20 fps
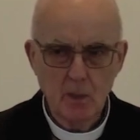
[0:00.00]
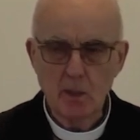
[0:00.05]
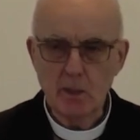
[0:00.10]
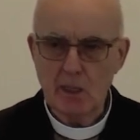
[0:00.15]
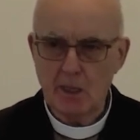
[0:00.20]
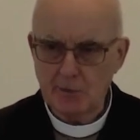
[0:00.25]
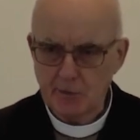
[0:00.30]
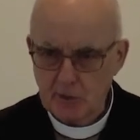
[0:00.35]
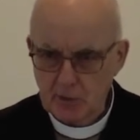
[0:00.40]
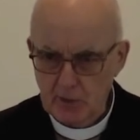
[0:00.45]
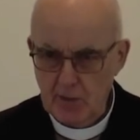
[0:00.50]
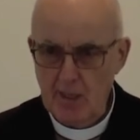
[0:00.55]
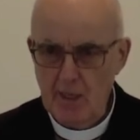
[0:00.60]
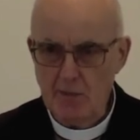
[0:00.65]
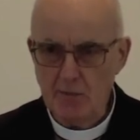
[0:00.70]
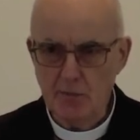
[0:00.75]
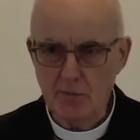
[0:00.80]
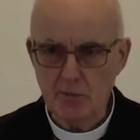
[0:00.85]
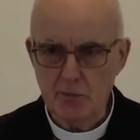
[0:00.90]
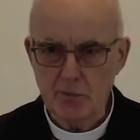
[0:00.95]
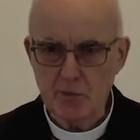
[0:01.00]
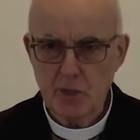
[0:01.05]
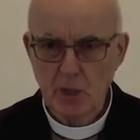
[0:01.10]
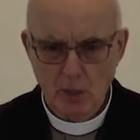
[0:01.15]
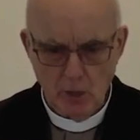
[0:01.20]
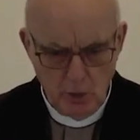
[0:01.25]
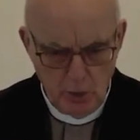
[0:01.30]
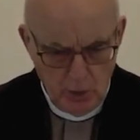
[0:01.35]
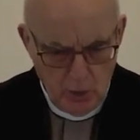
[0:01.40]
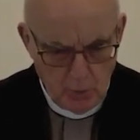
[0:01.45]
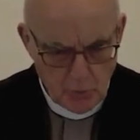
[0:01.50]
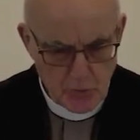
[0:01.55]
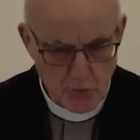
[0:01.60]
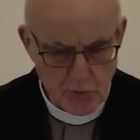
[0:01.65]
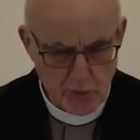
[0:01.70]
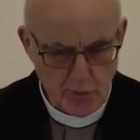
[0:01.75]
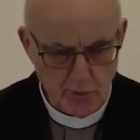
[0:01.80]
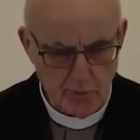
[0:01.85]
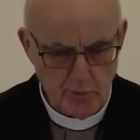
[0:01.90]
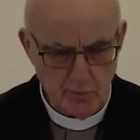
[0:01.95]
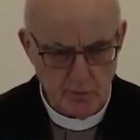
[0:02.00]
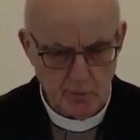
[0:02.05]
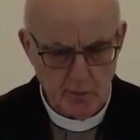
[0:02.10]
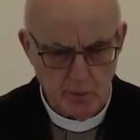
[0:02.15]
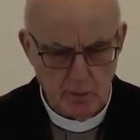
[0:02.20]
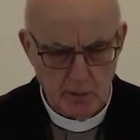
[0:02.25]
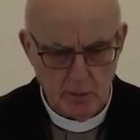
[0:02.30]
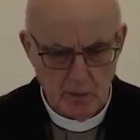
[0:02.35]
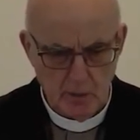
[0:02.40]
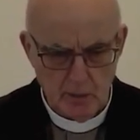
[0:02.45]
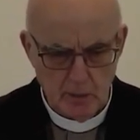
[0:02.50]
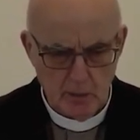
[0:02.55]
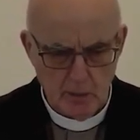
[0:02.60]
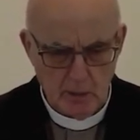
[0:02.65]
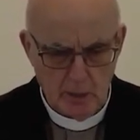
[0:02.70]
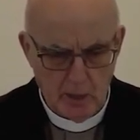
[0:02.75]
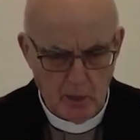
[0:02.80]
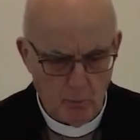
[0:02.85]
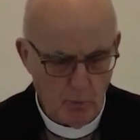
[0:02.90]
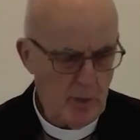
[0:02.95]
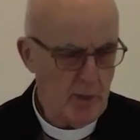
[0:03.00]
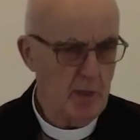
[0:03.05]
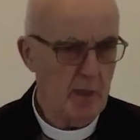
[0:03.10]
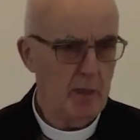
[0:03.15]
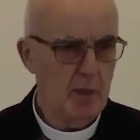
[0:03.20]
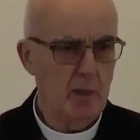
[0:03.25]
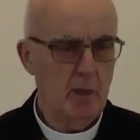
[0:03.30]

can cleanse our sin away.